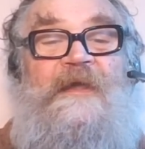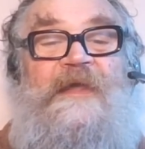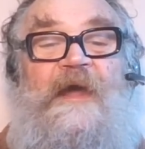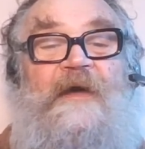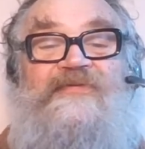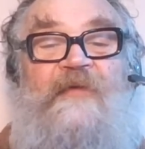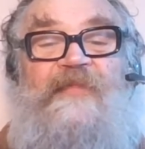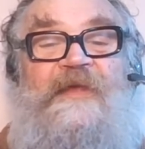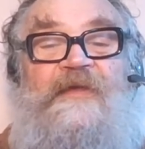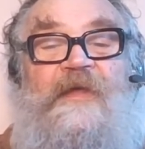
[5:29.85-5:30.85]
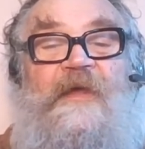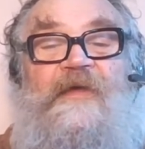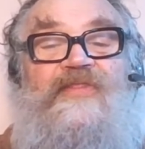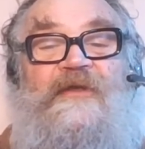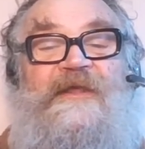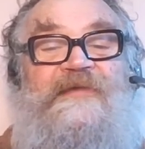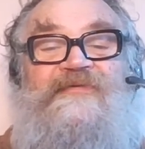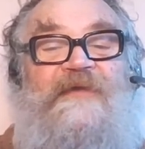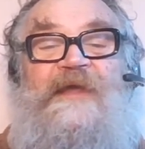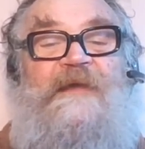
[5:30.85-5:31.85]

yeah something that is